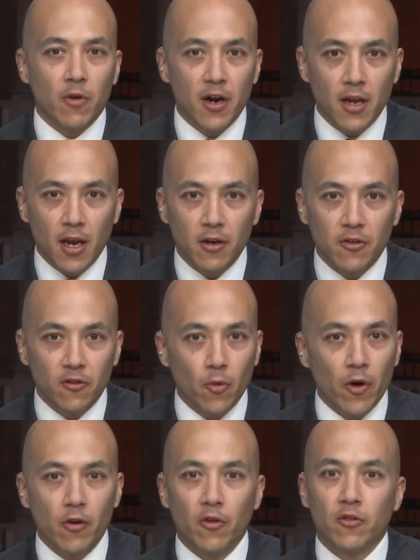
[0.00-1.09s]
their right hand to
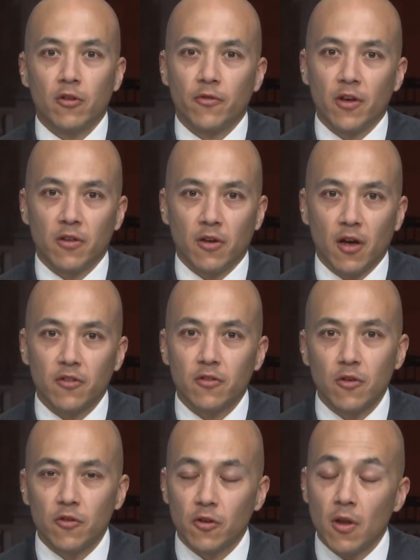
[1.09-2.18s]
swear an oath to defend the
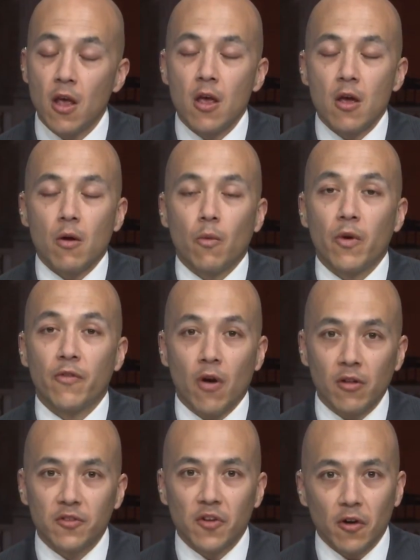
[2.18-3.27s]
Constitution, we
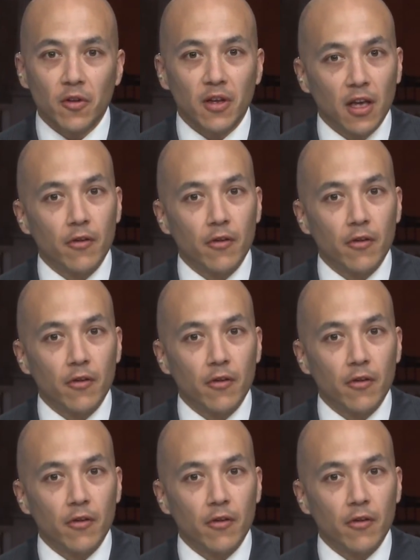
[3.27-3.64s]
voluntarily